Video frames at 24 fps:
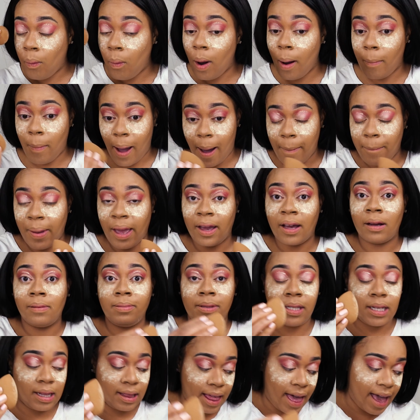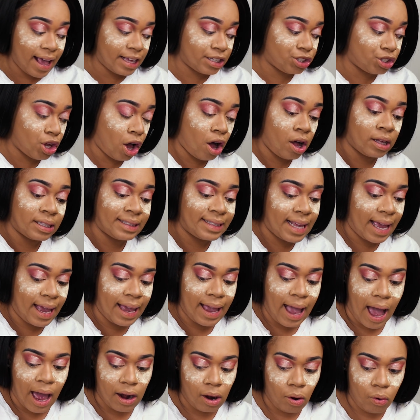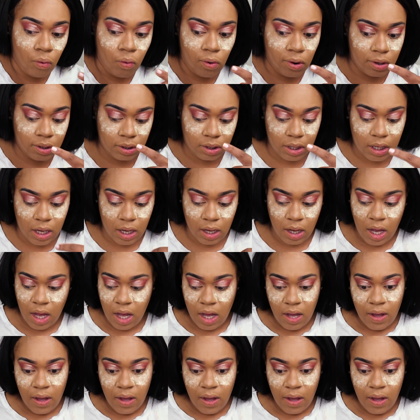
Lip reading: want my makeup to last all day, I don't want to